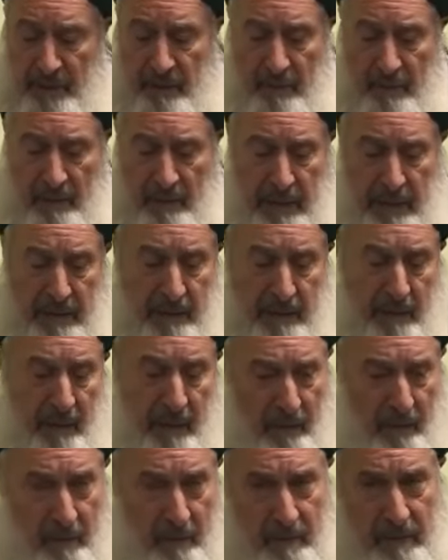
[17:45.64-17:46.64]
We're
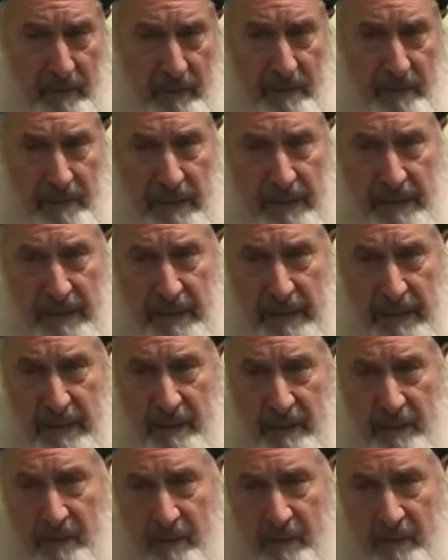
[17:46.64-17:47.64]
asking through these 10
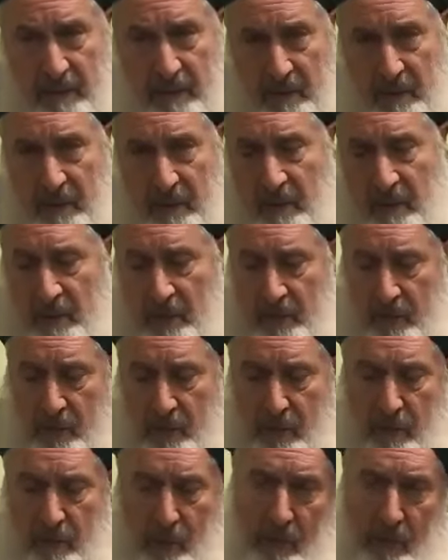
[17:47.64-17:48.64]
days
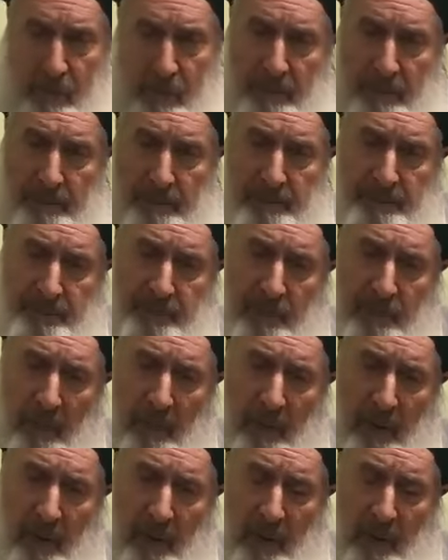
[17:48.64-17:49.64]
to move
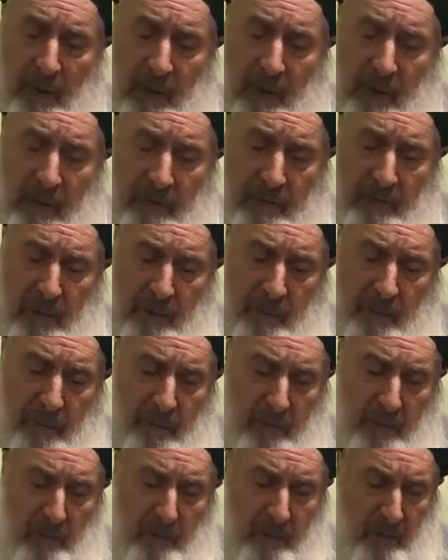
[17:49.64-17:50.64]
from
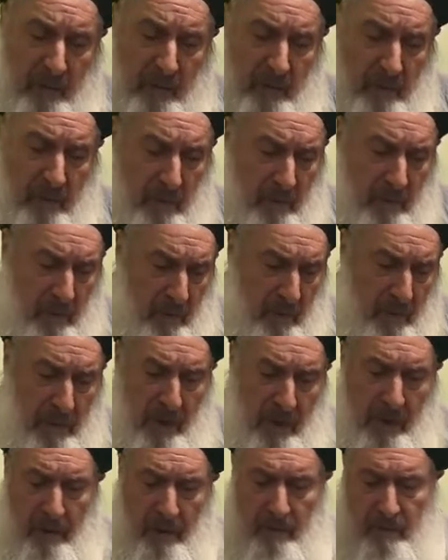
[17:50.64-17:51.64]

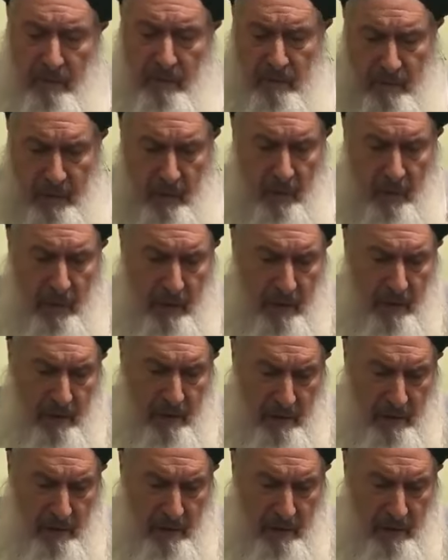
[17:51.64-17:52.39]
dunya to mawla.